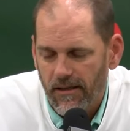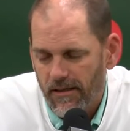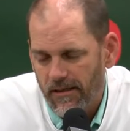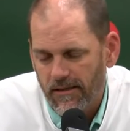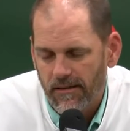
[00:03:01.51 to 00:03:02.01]

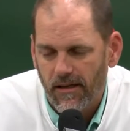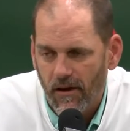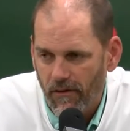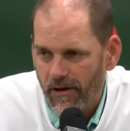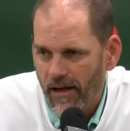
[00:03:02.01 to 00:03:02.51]
uh, the
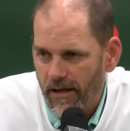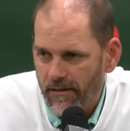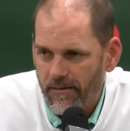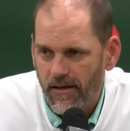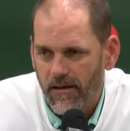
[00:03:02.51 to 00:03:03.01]
other
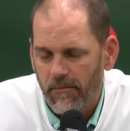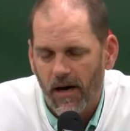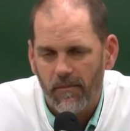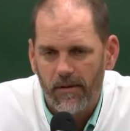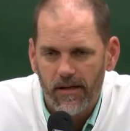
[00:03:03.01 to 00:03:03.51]
day. Uh,
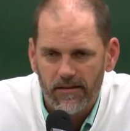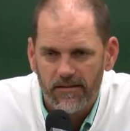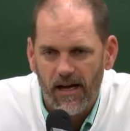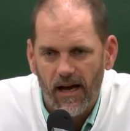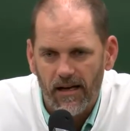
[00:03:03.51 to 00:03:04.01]
Bombeck
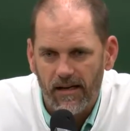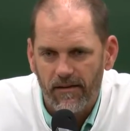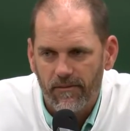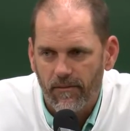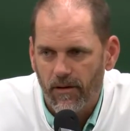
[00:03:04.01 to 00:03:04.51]
sack
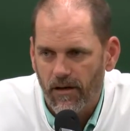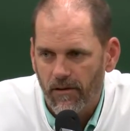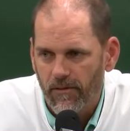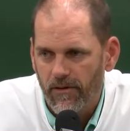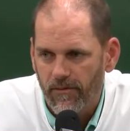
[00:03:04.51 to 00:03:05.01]
and
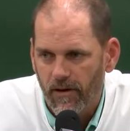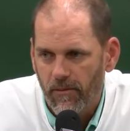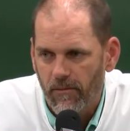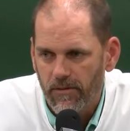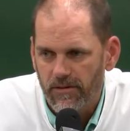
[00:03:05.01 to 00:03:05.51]
recover the
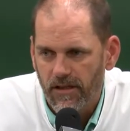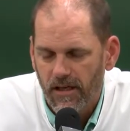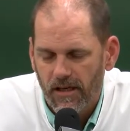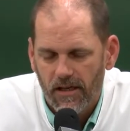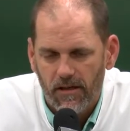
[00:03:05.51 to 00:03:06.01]
fumble was
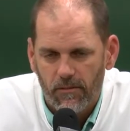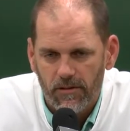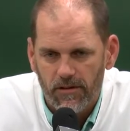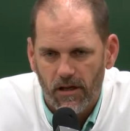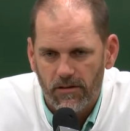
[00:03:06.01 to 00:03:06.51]

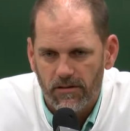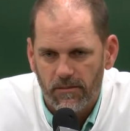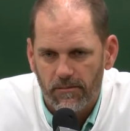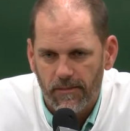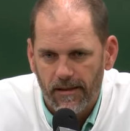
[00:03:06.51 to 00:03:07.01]
was
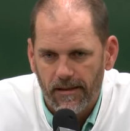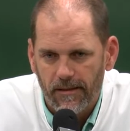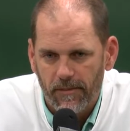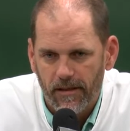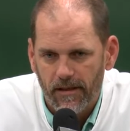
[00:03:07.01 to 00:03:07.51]
awesome,
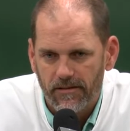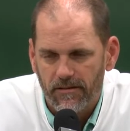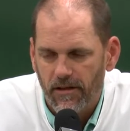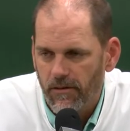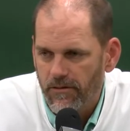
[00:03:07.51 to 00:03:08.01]
uh, but
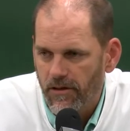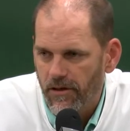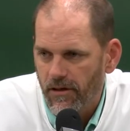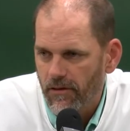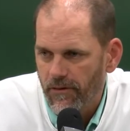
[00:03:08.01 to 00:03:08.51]
us, you know,
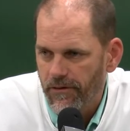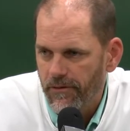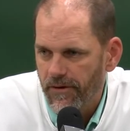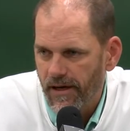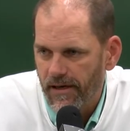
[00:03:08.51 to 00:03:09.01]
turning it over
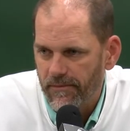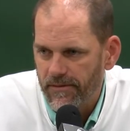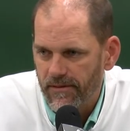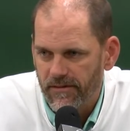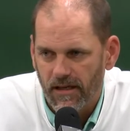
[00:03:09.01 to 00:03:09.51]
two
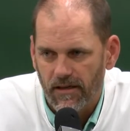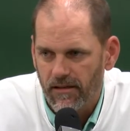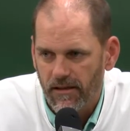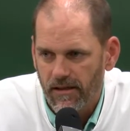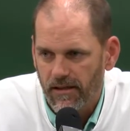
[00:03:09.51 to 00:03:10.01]
times is not
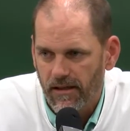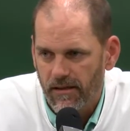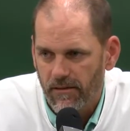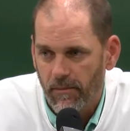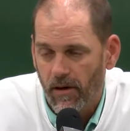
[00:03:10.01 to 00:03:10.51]
good, and
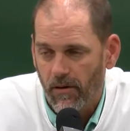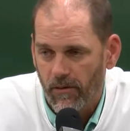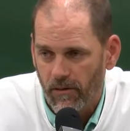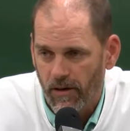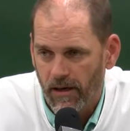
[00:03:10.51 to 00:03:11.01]
then the ball
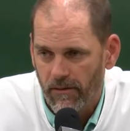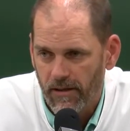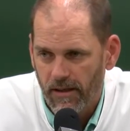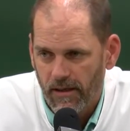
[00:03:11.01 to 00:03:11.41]
on the ground